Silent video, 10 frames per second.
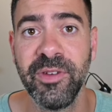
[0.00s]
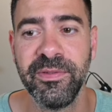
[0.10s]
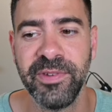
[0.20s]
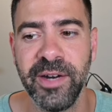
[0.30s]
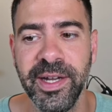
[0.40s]

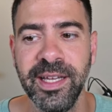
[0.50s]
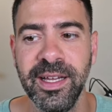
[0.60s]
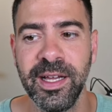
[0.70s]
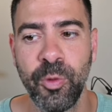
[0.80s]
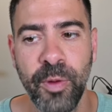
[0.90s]
very
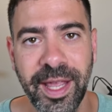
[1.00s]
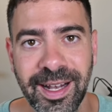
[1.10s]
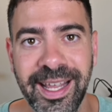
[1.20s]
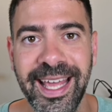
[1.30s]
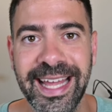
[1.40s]

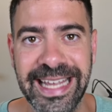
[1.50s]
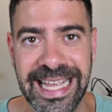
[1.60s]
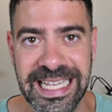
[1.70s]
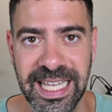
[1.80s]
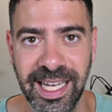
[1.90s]
quickly and
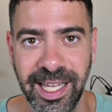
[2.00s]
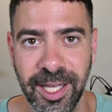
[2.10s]
easily.